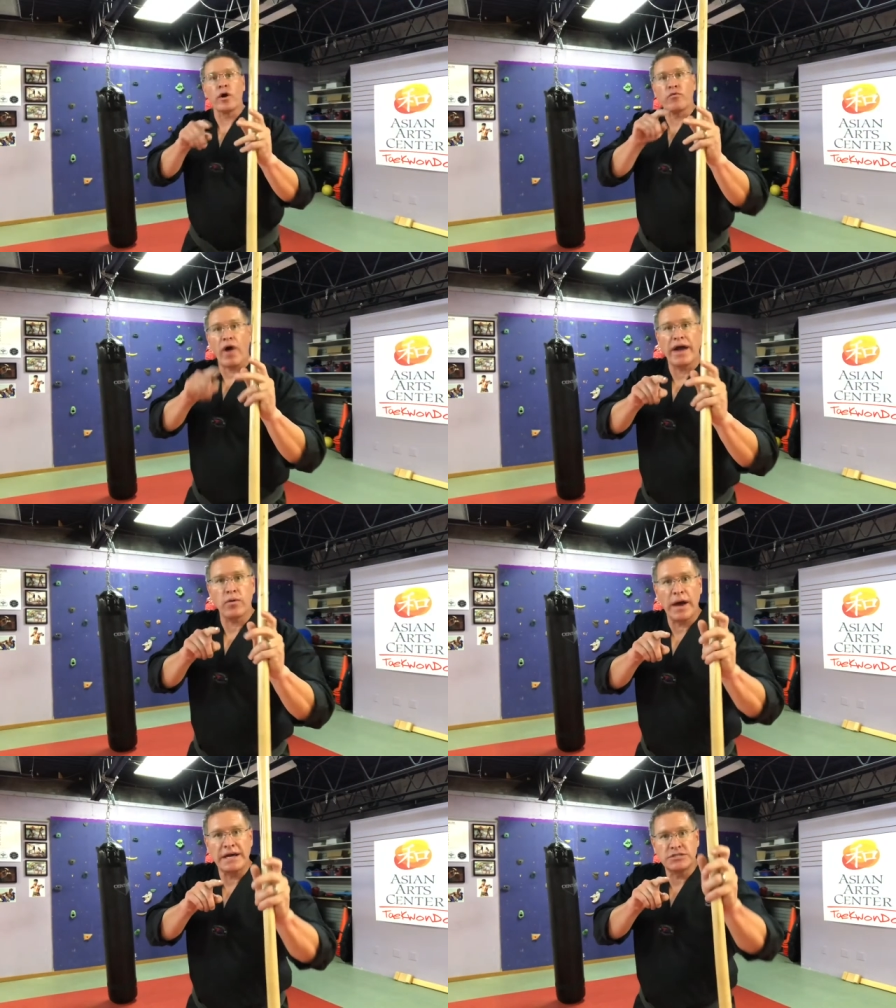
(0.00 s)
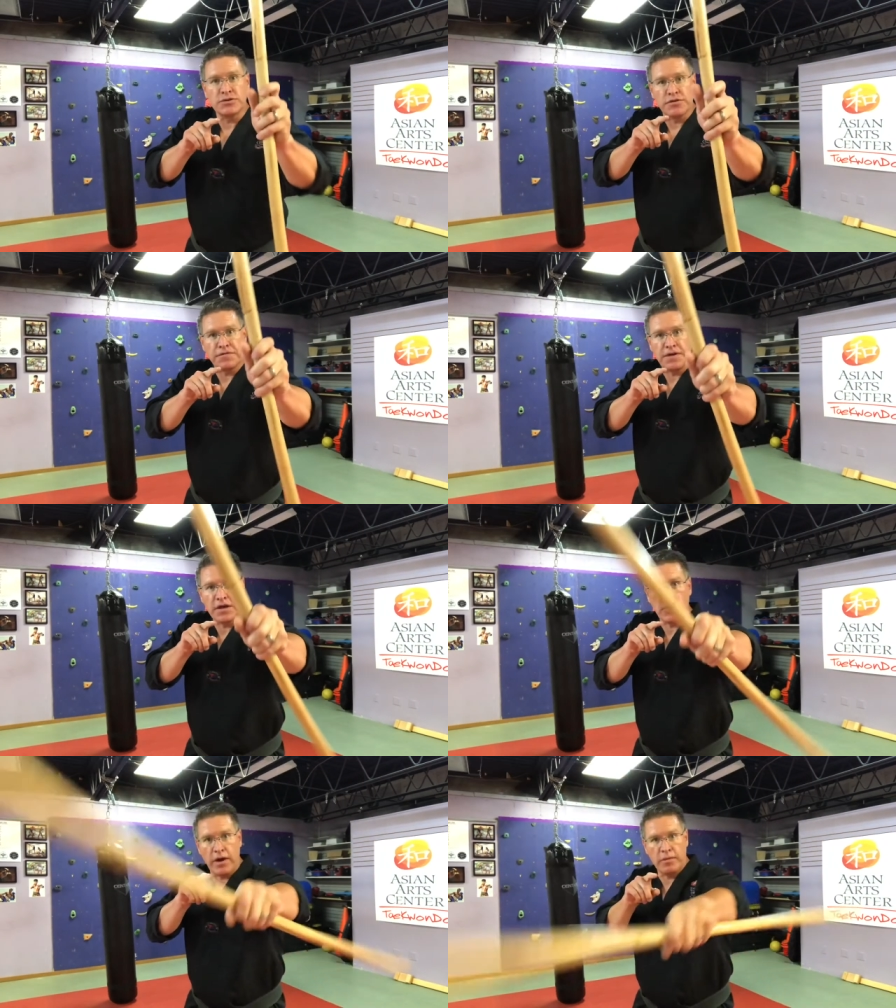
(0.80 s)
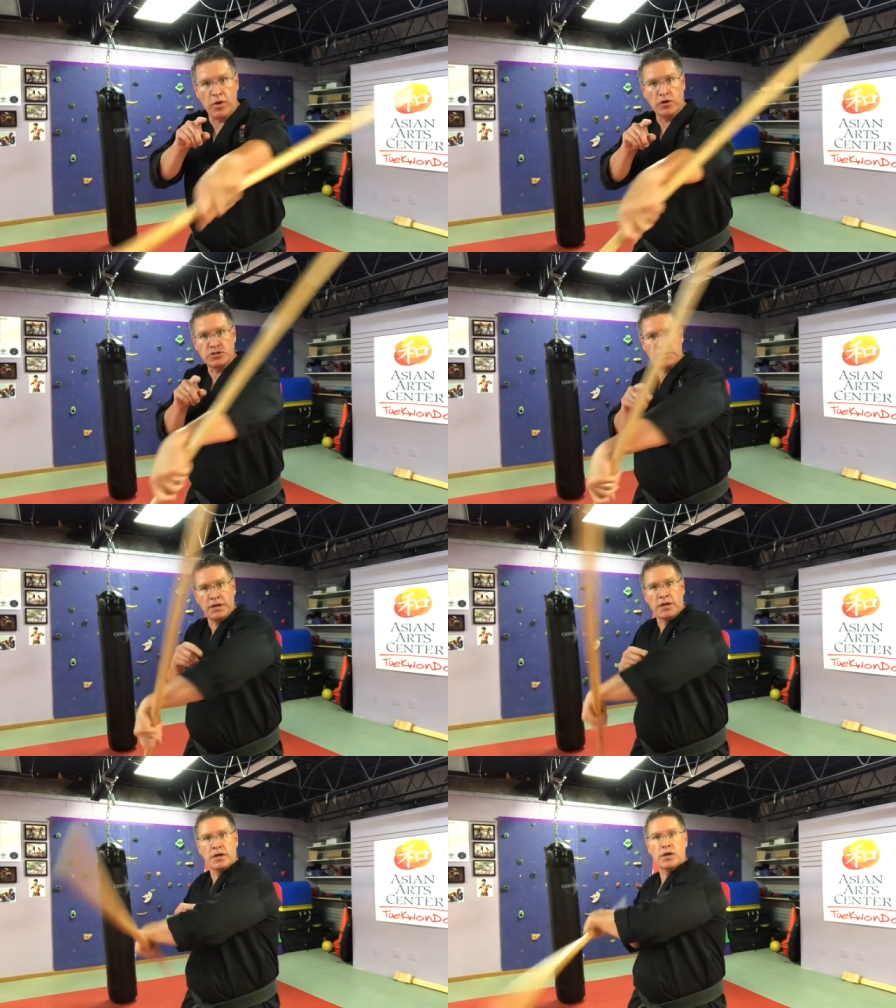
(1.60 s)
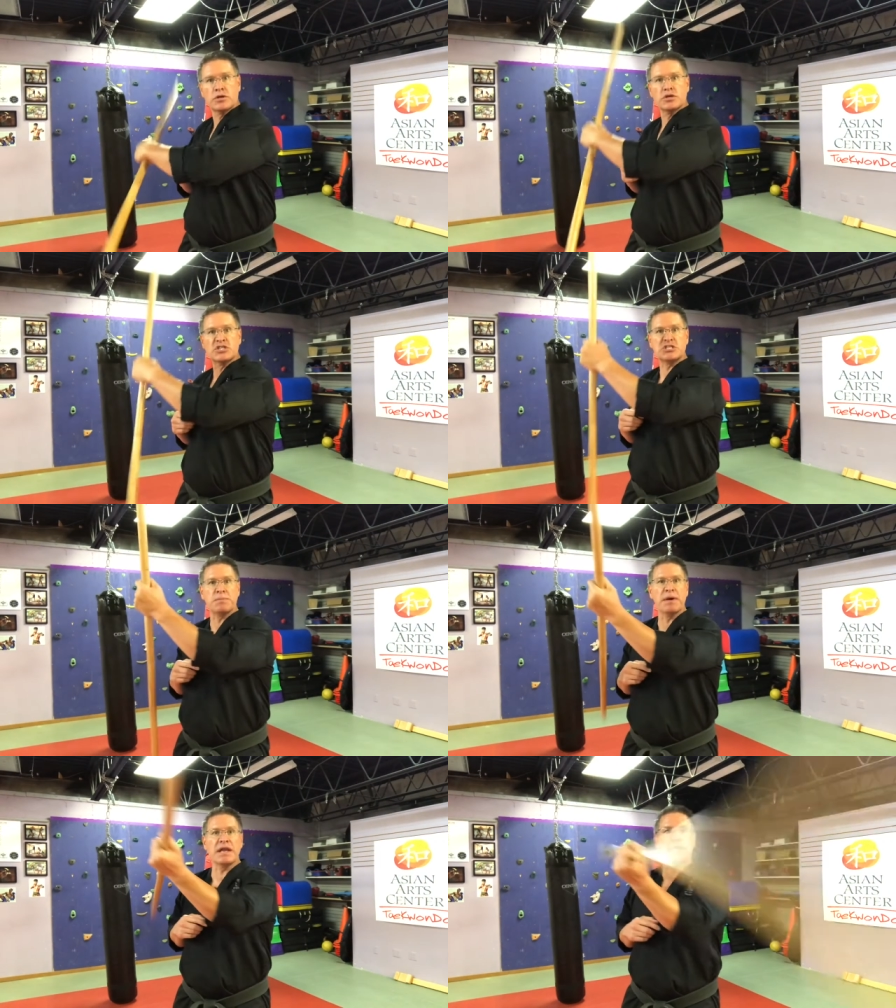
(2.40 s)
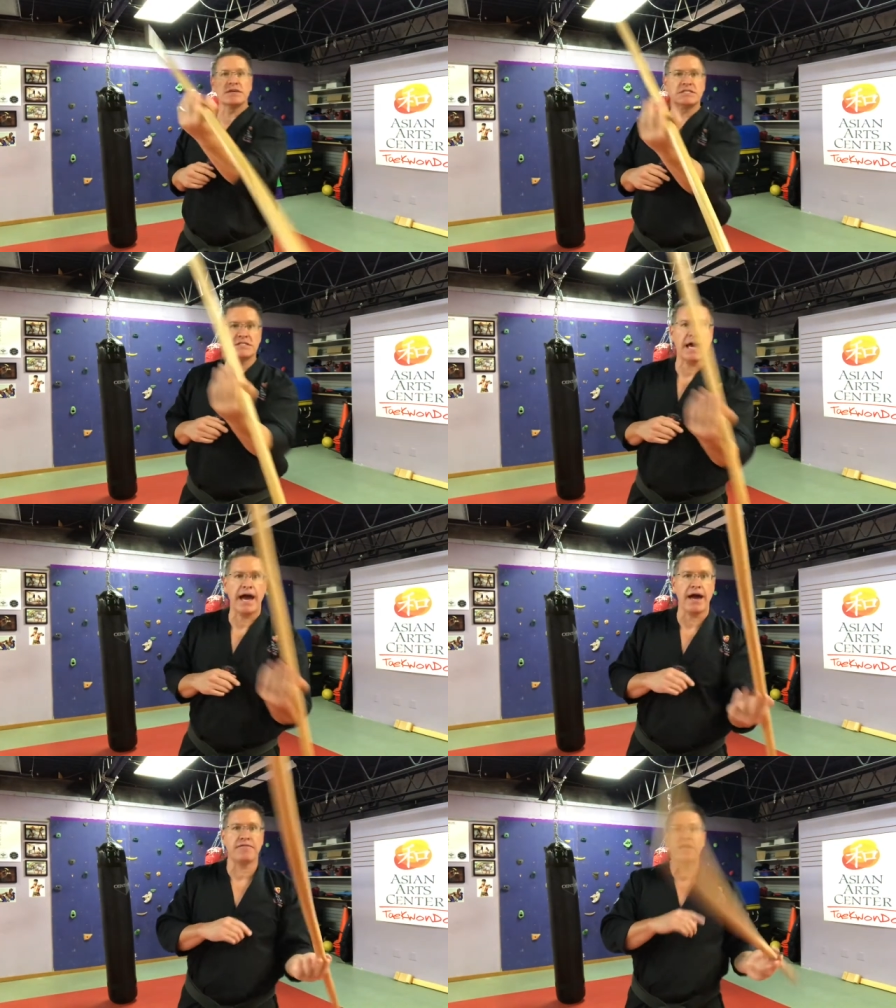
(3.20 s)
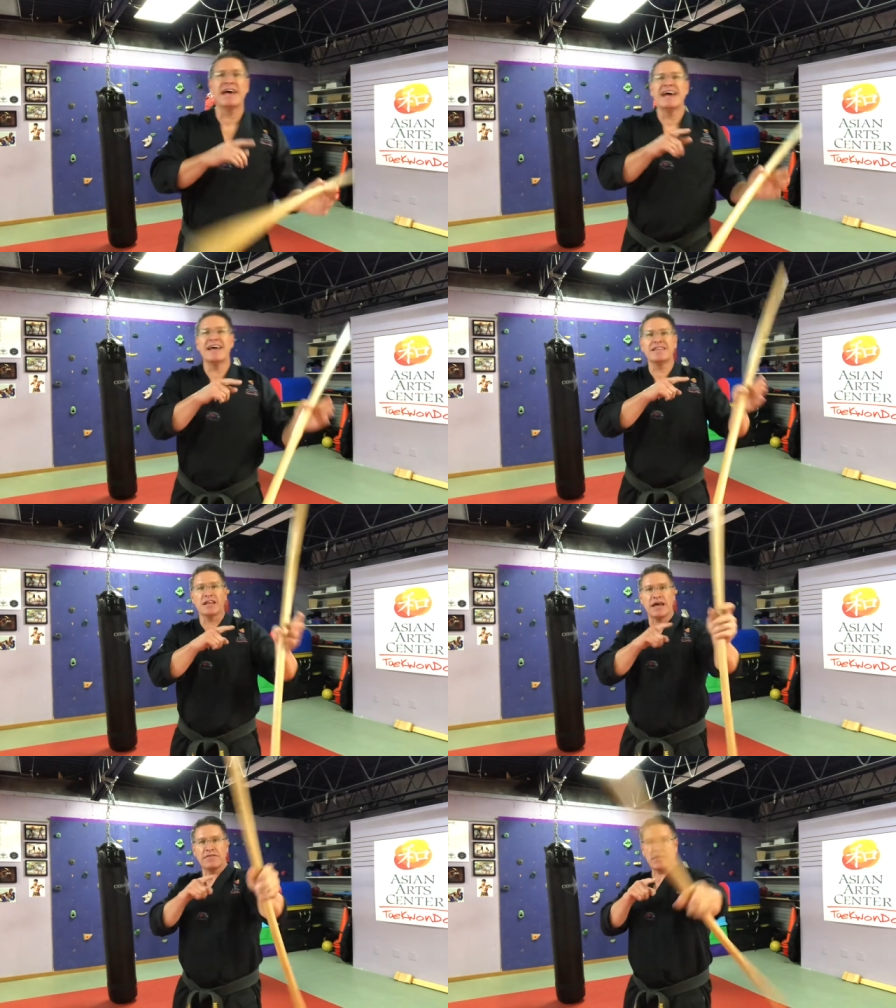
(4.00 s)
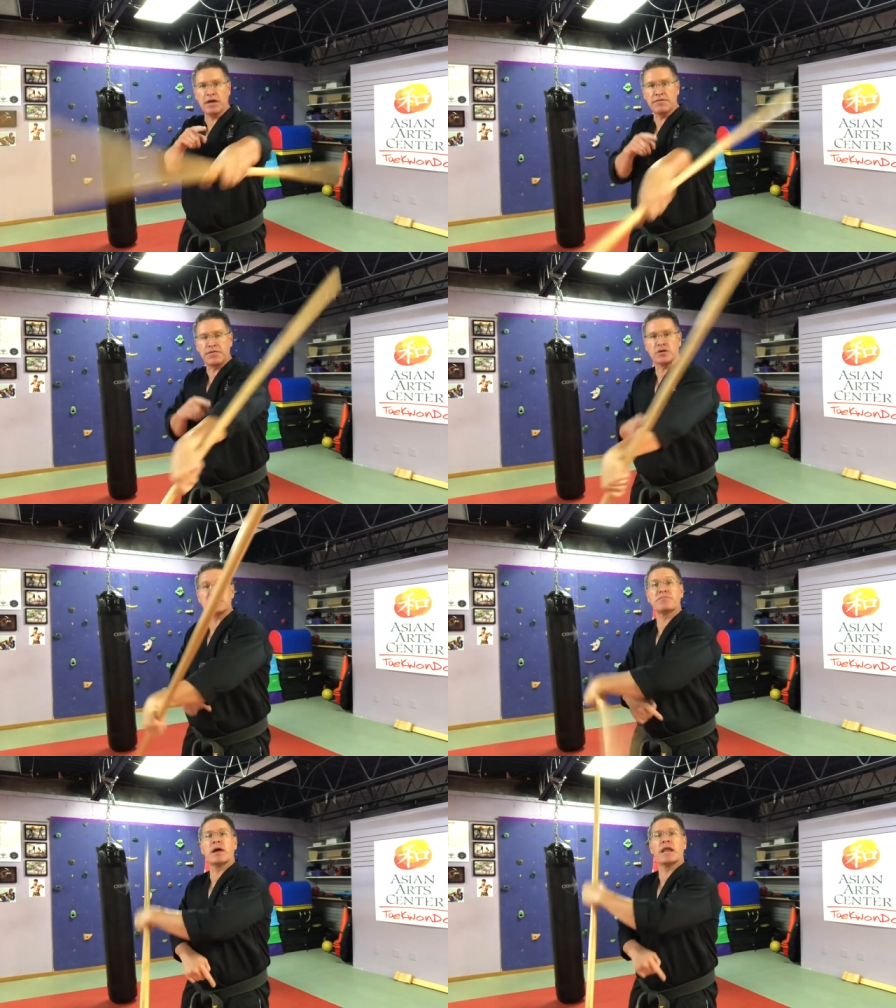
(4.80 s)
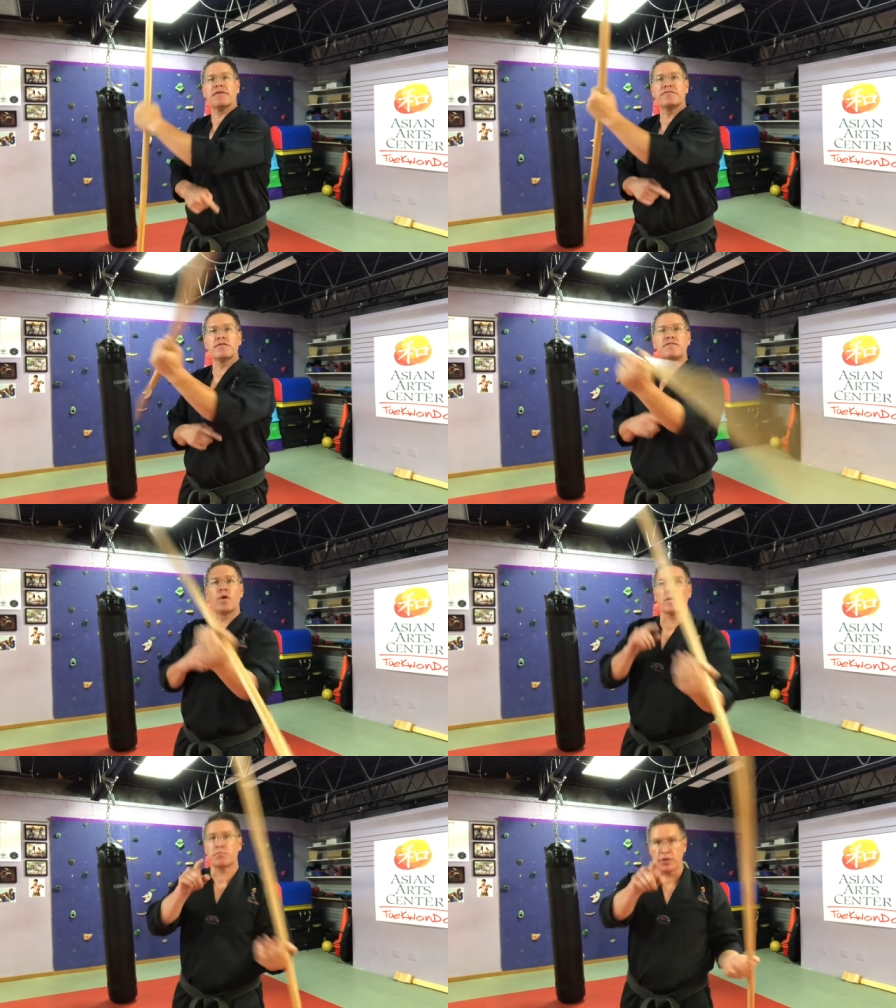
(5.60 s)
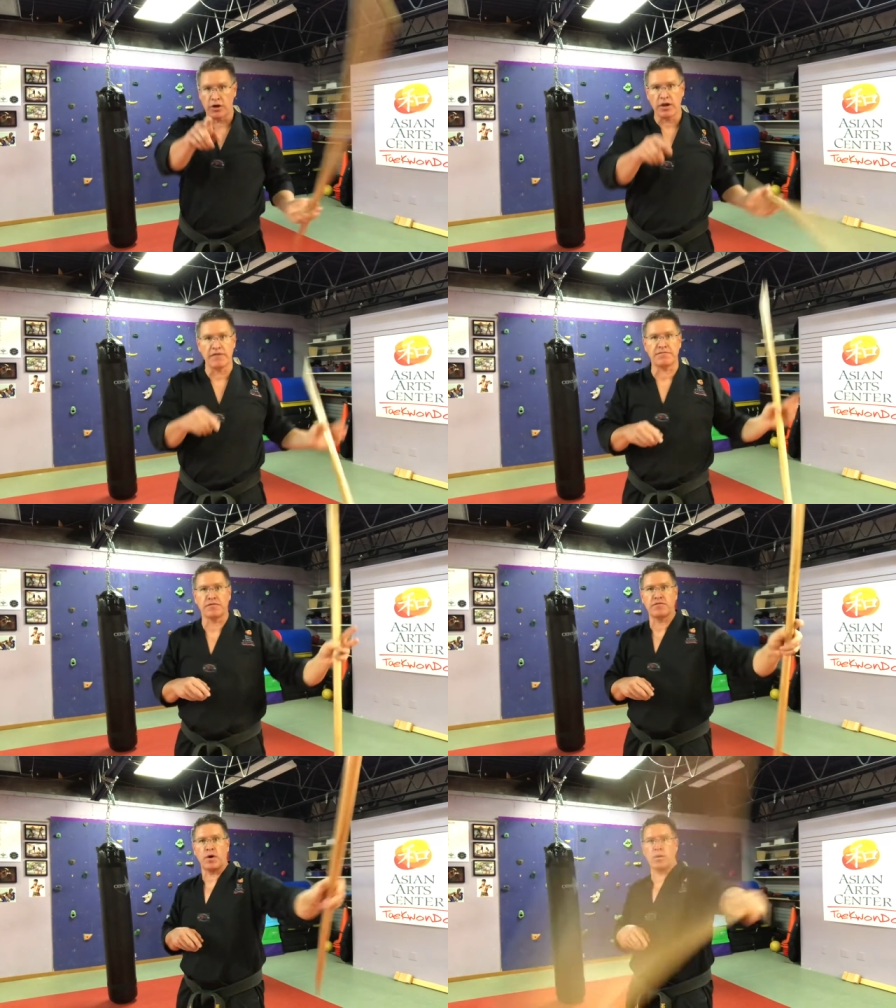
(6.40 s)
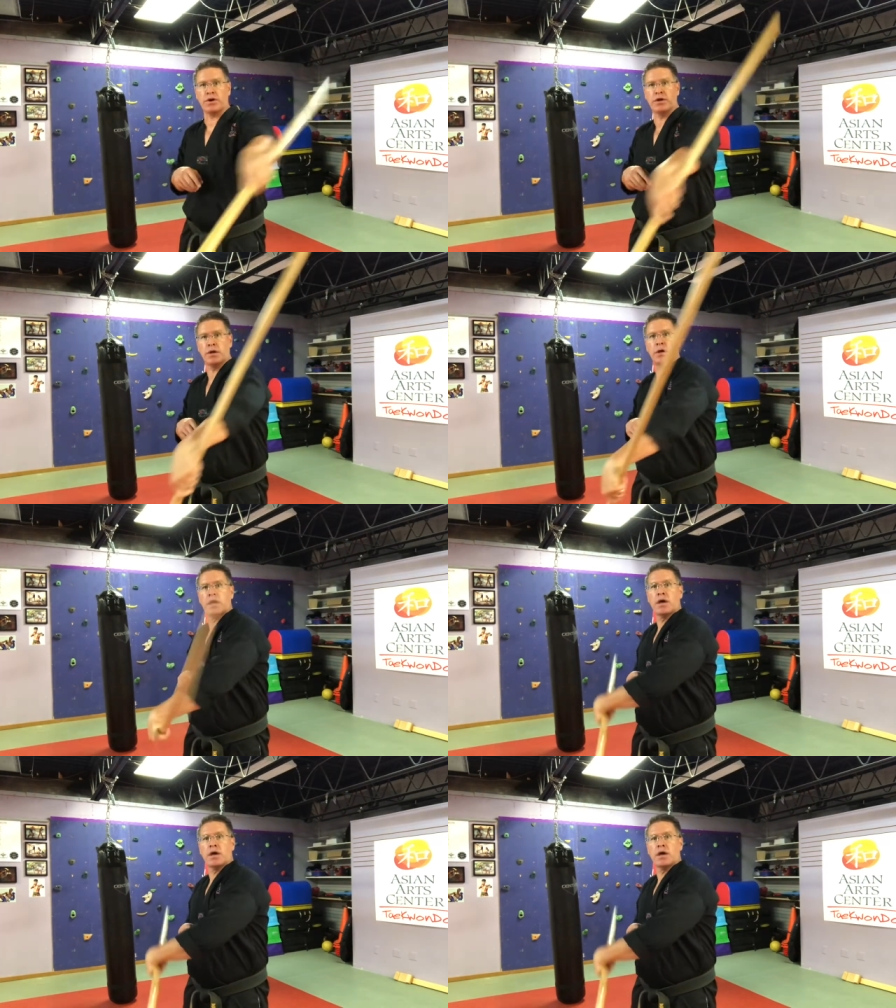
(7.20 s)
going right away into the figure eight motion, spinning the staff in the left hand first. Have my left foot forward, put your left foot forward.